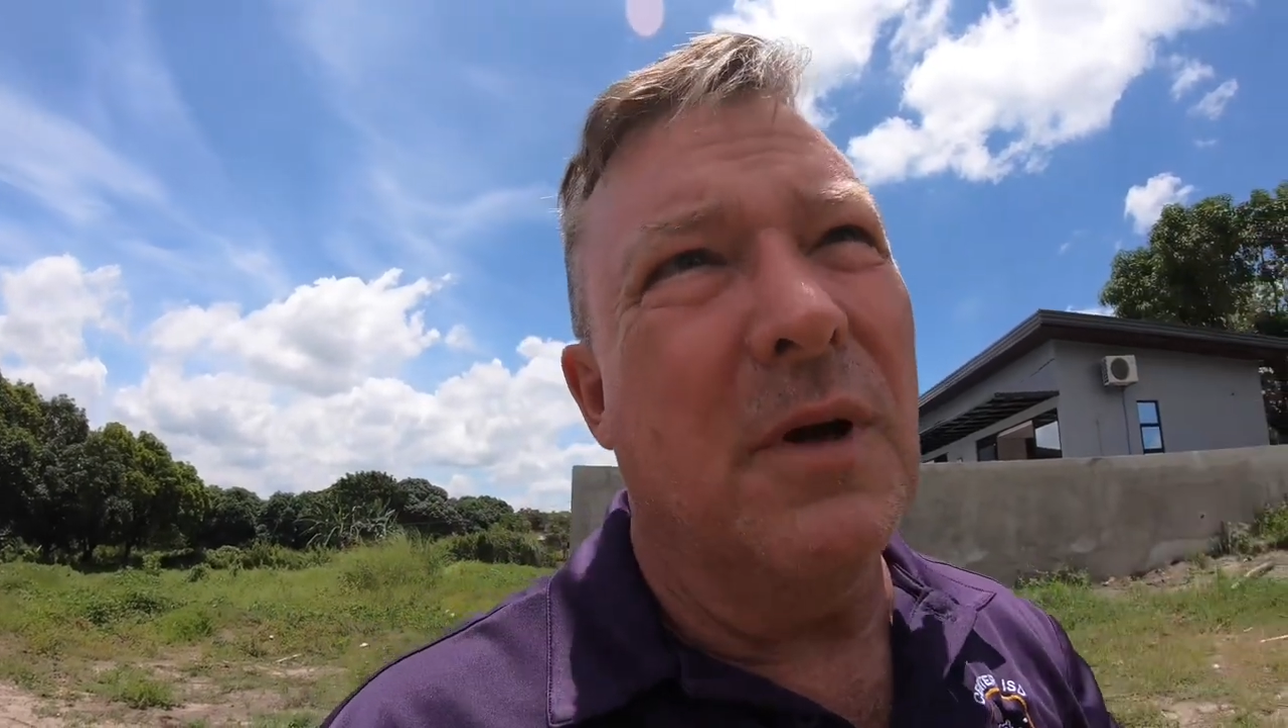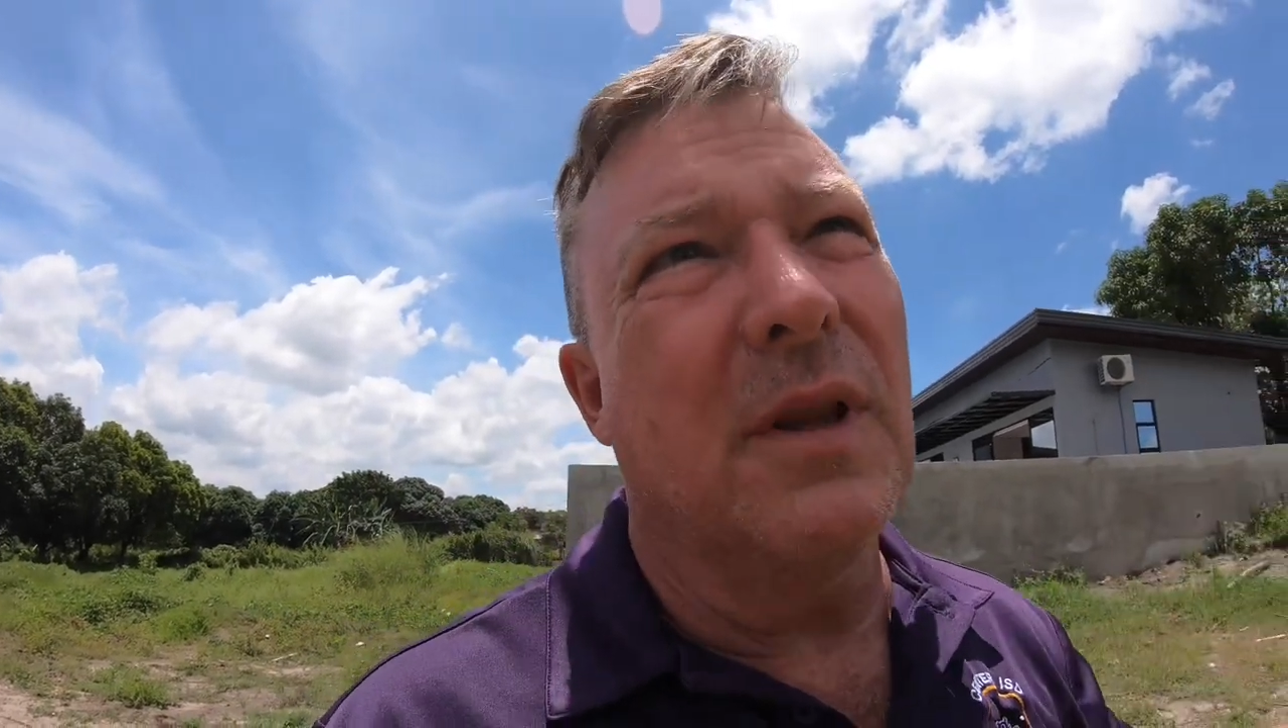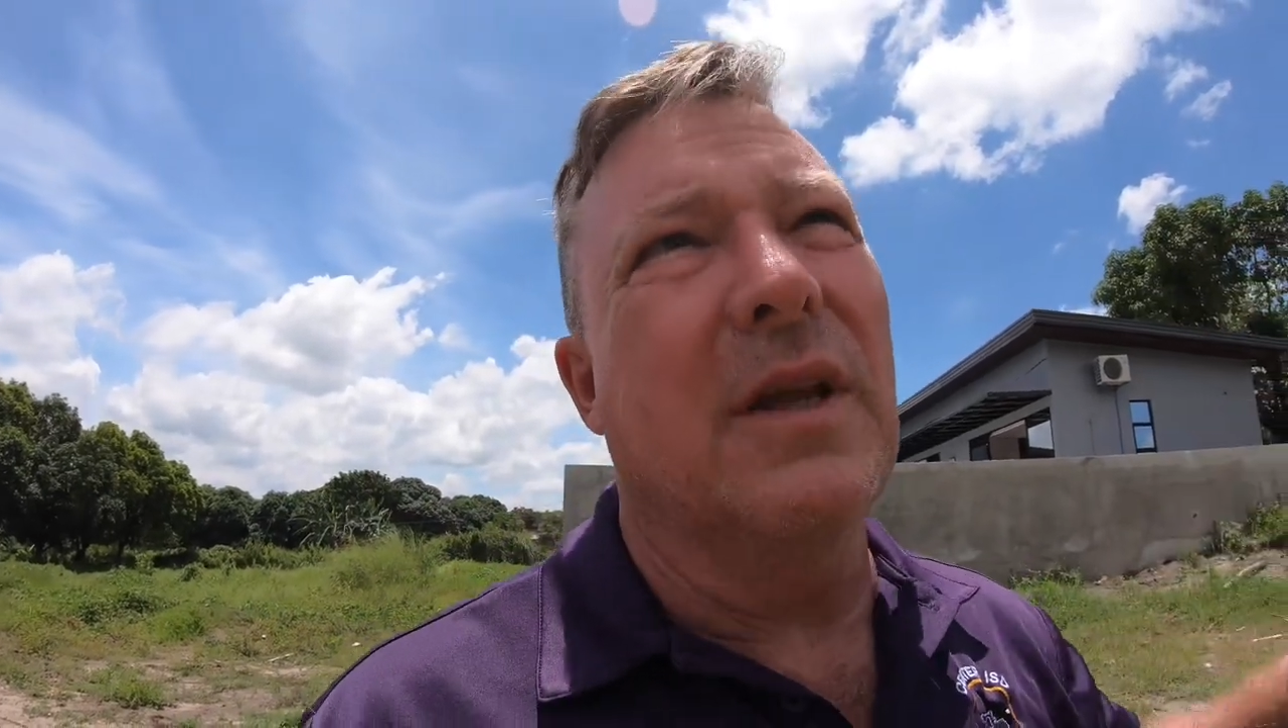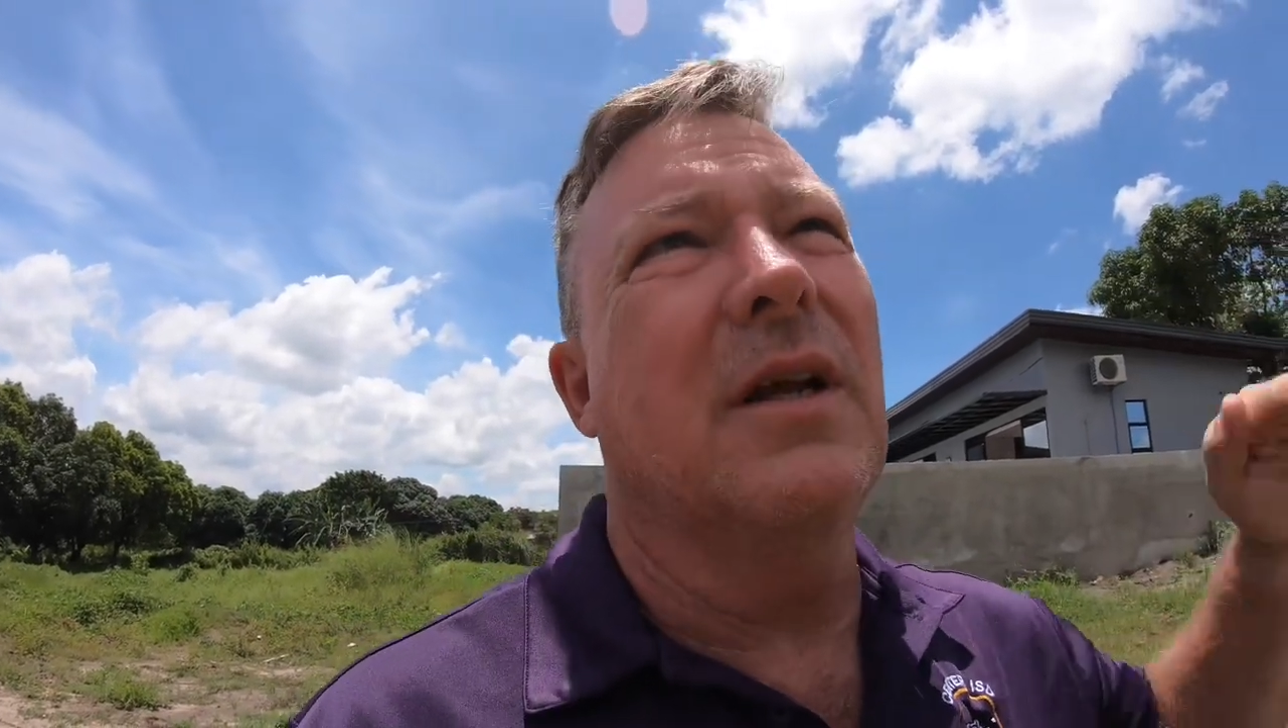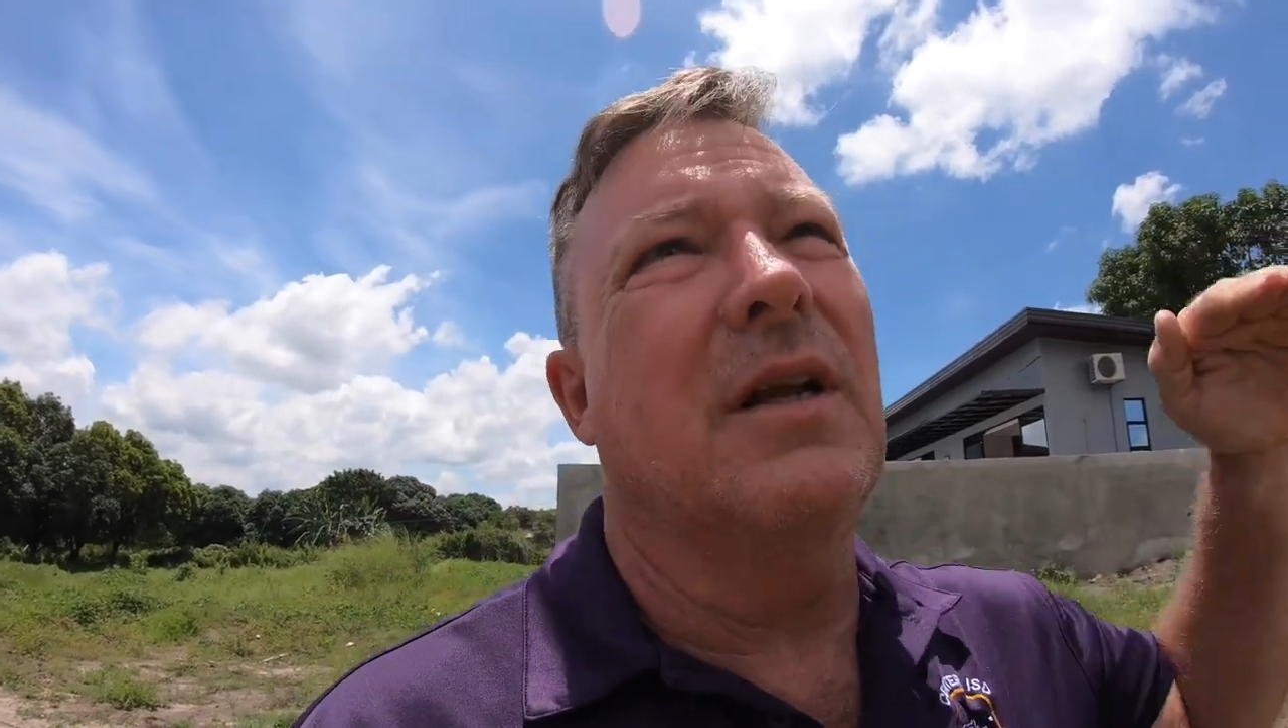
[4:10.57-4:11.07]

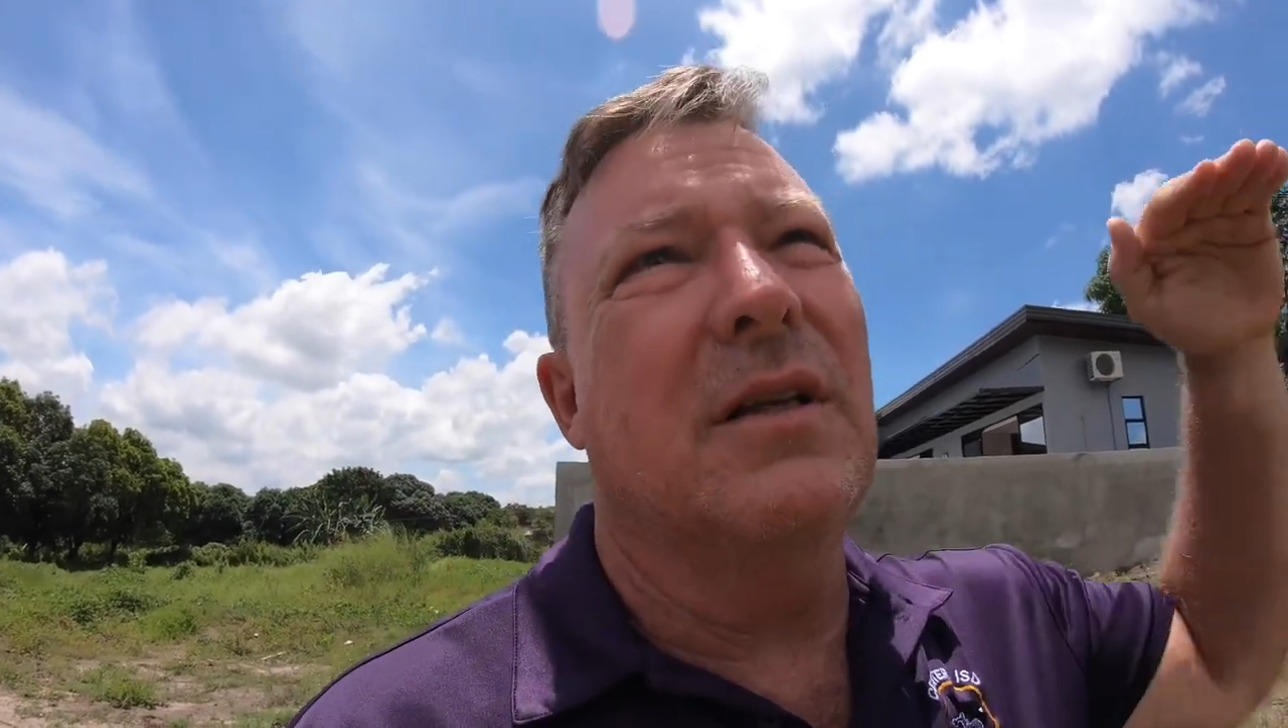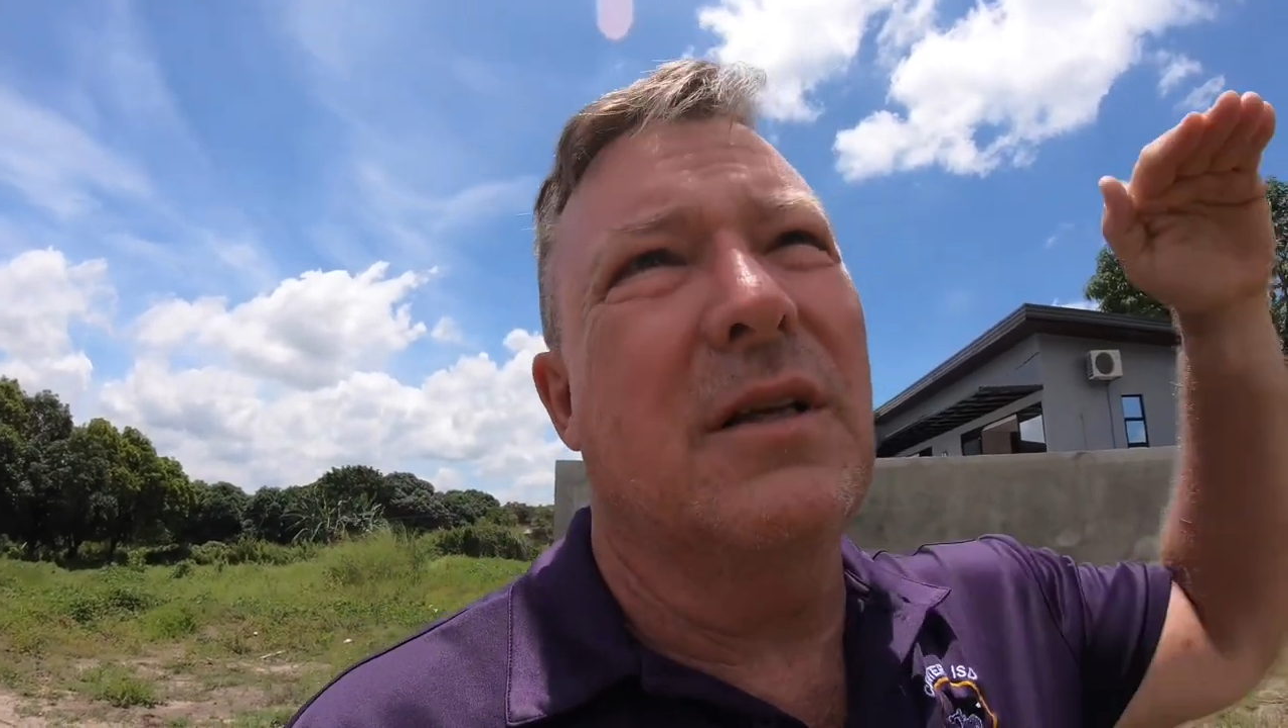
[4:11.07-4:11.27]
and they did it at